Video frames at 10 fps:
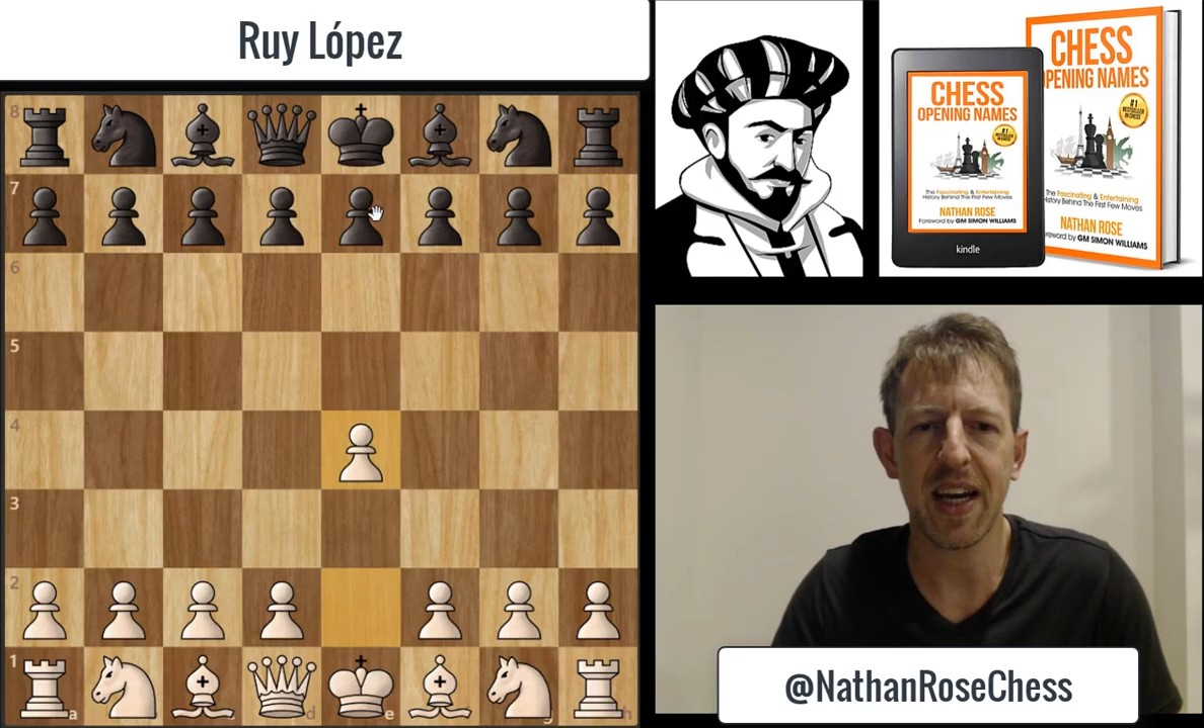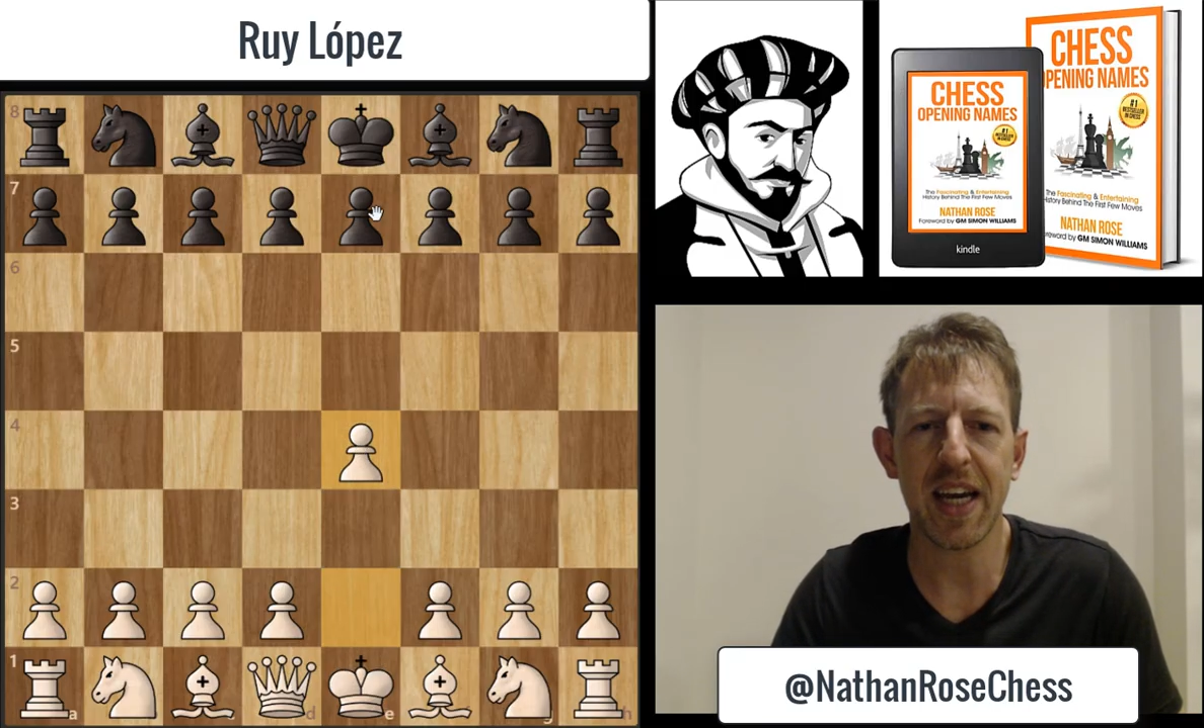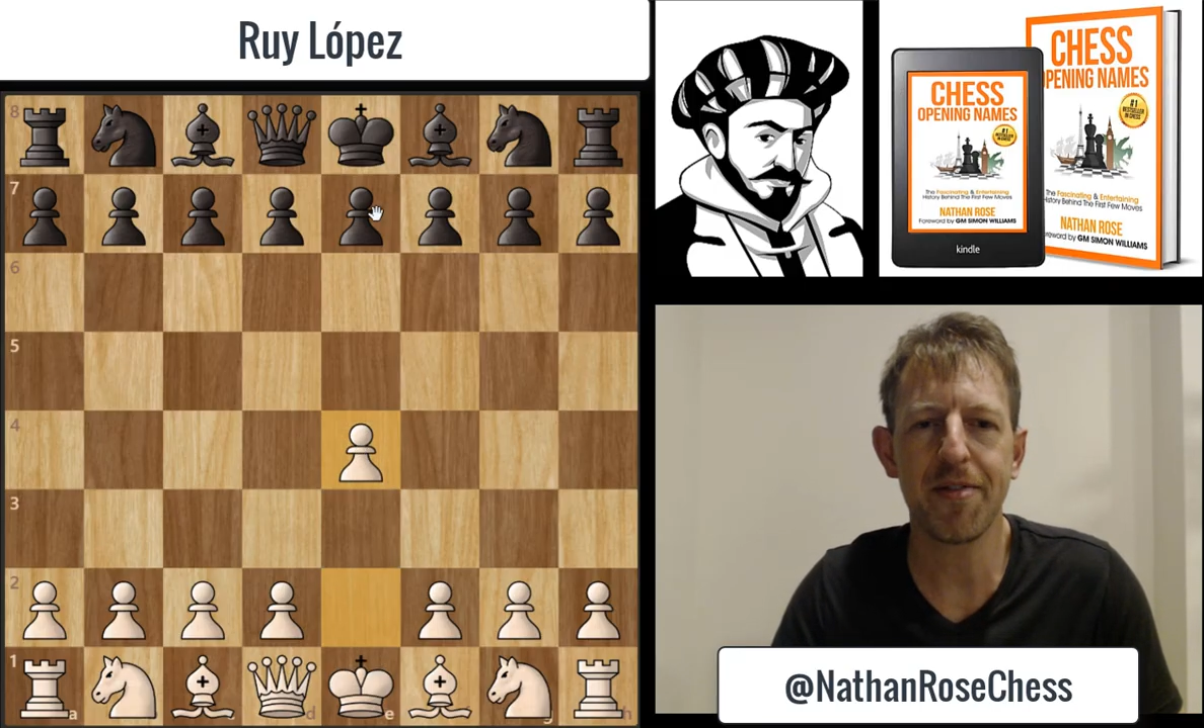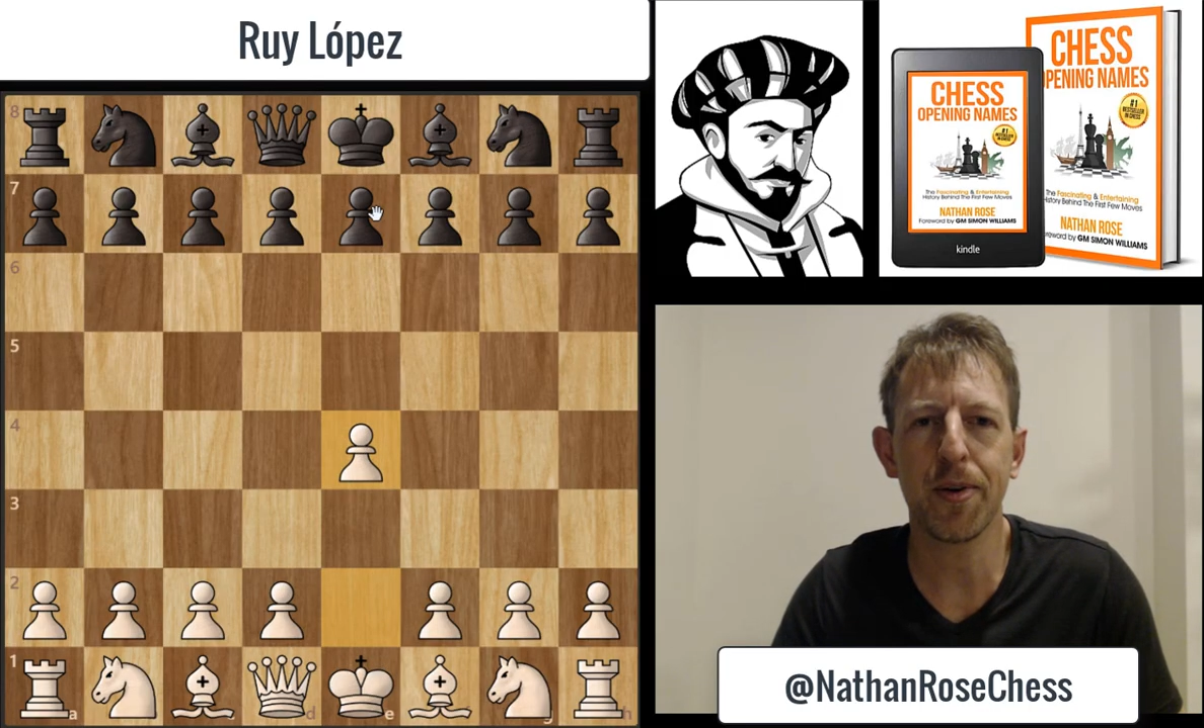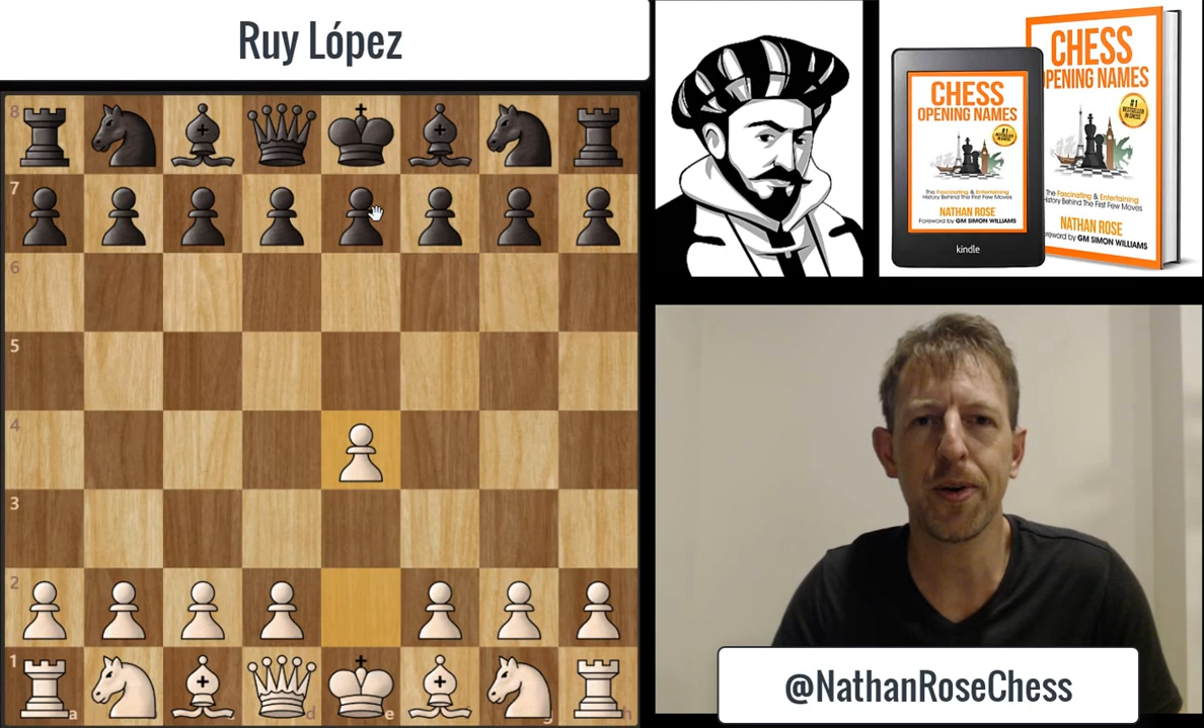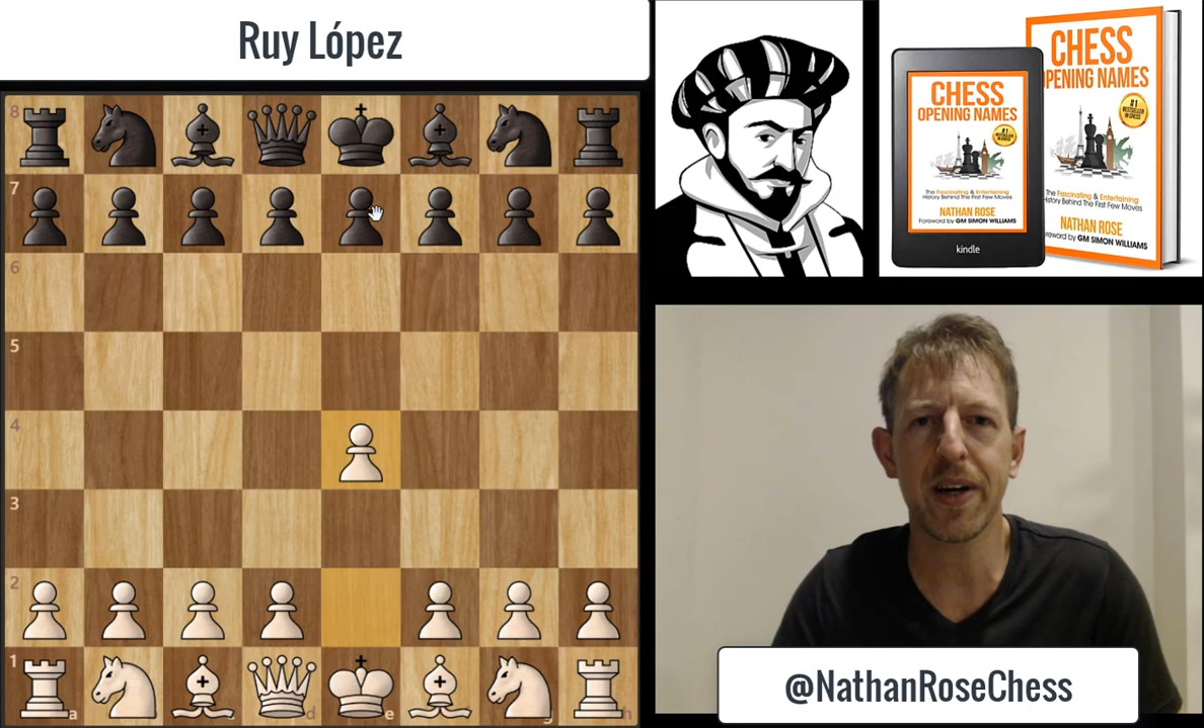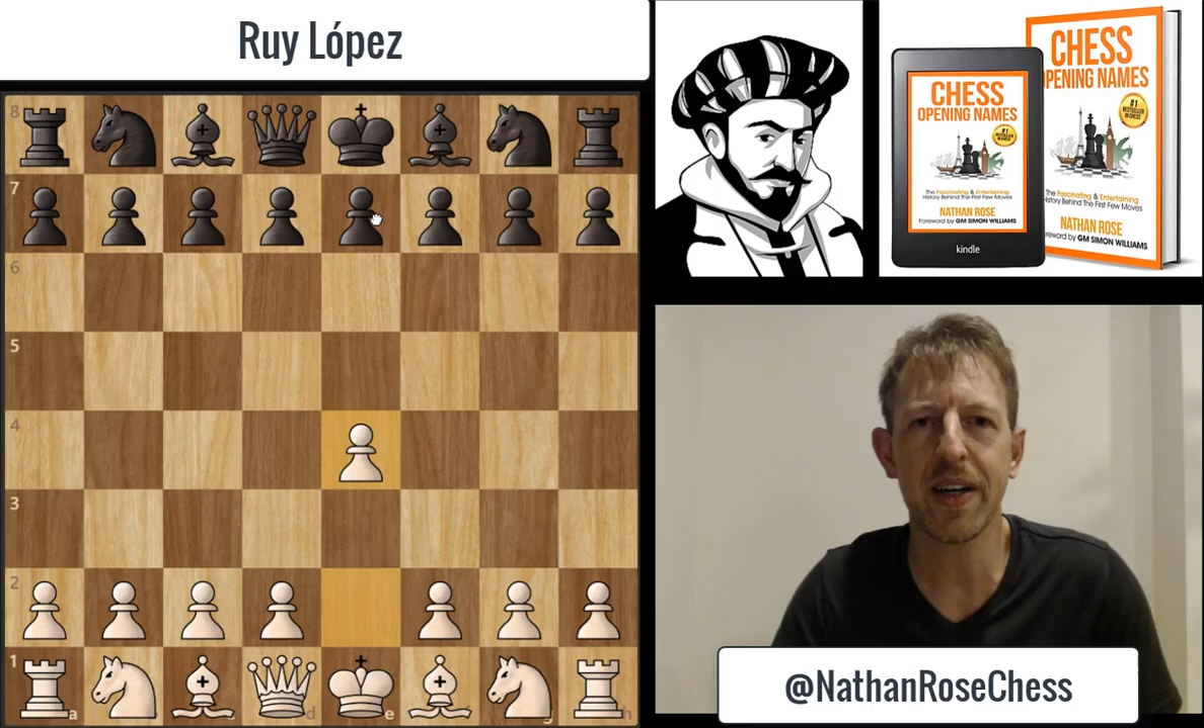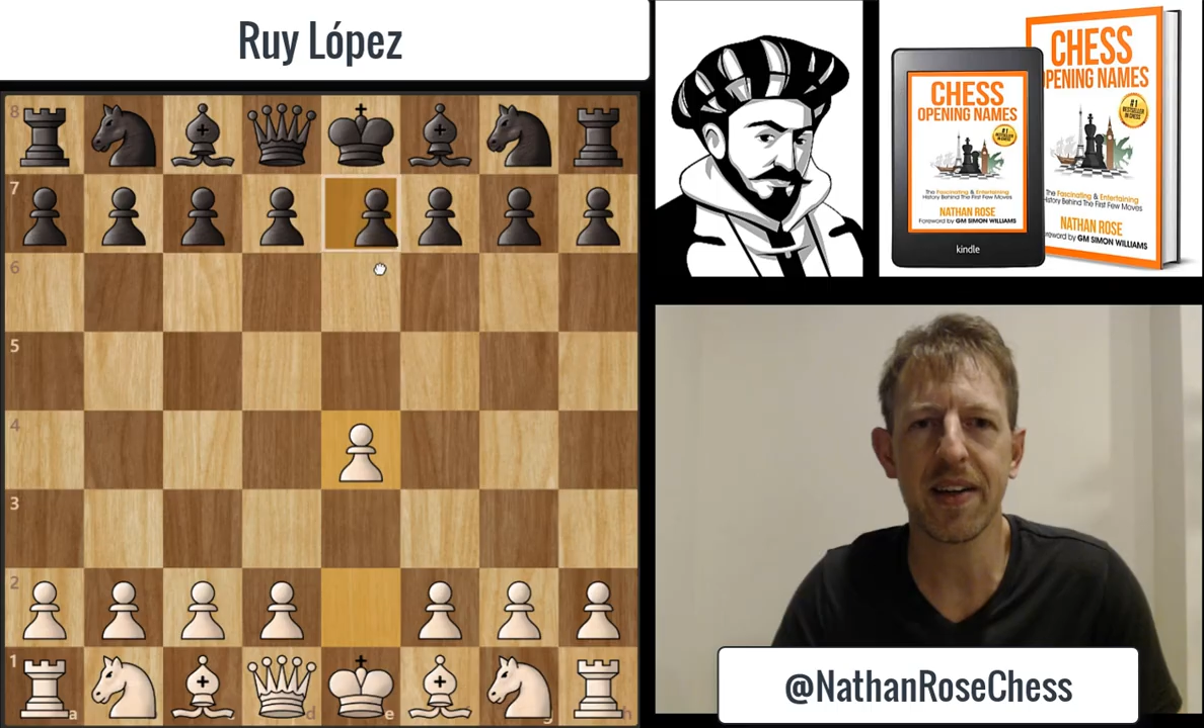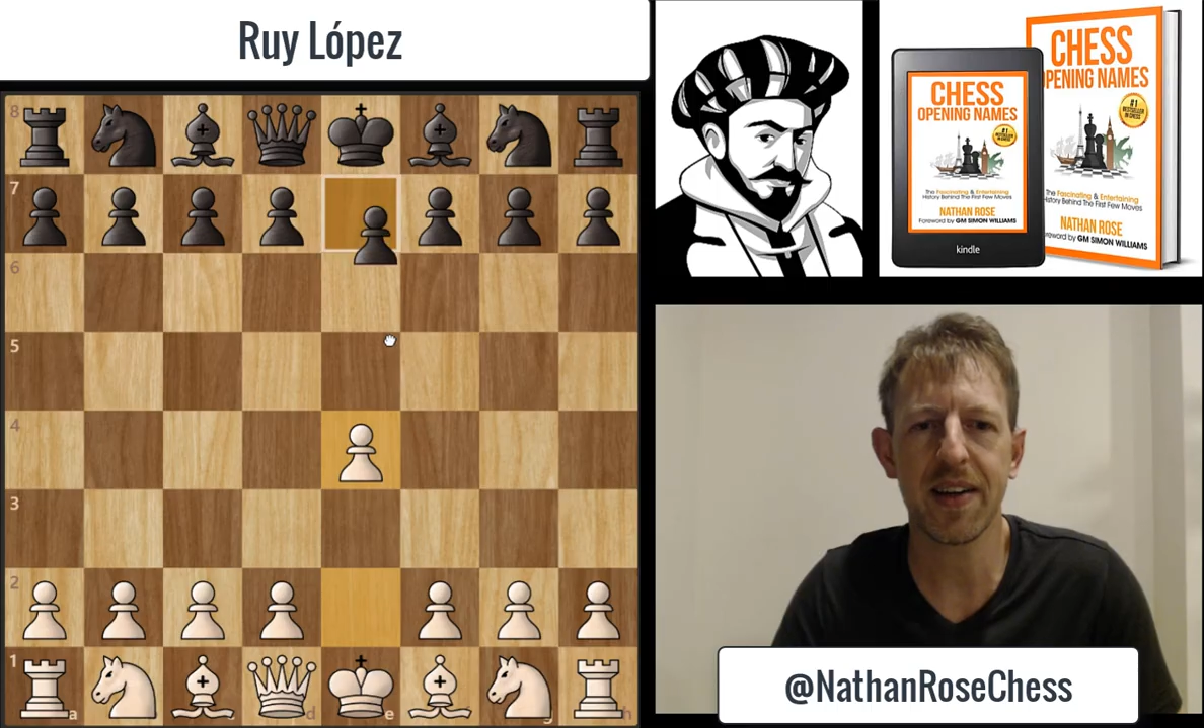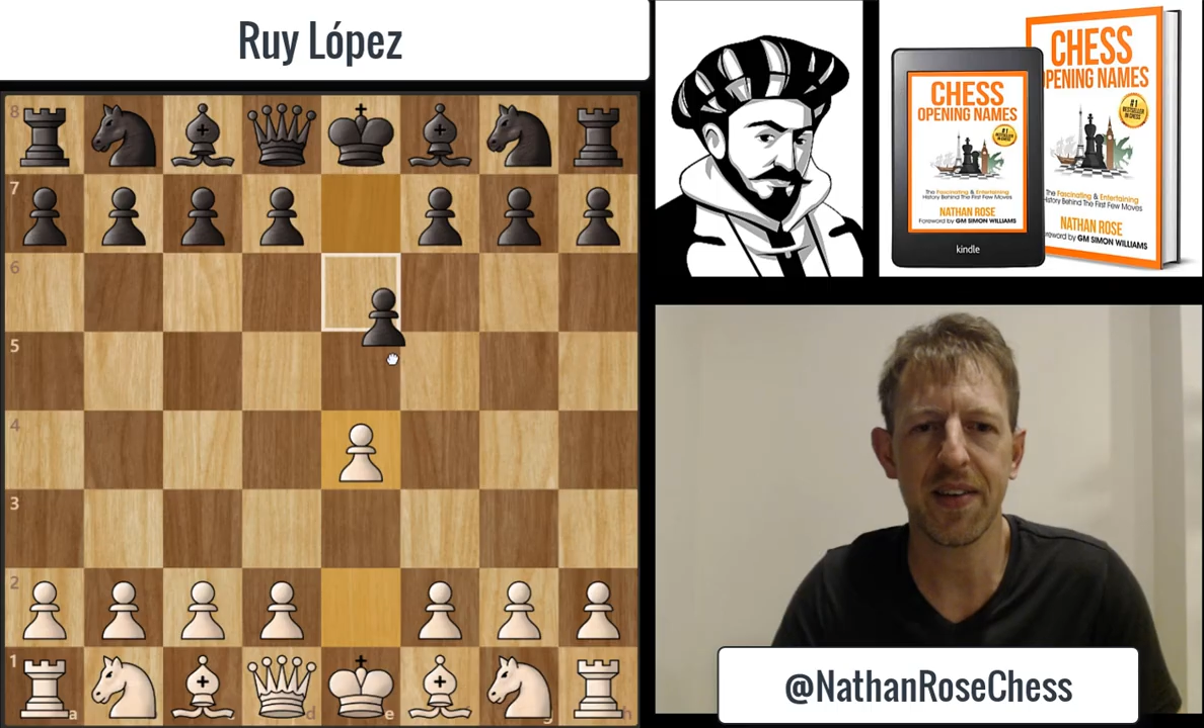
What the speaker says: e4,